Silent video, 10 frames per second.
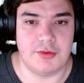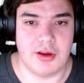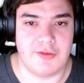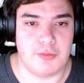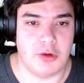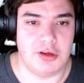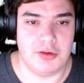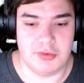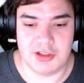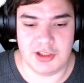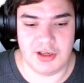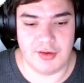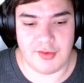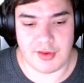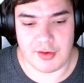you have one Unity
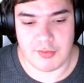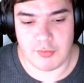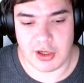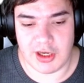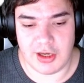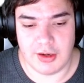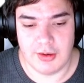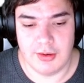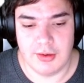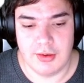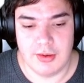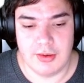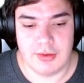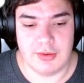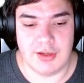instance running,
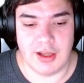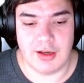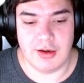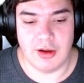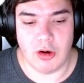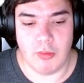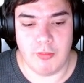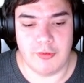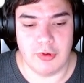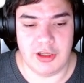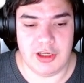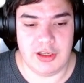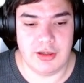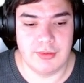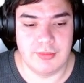then hopefully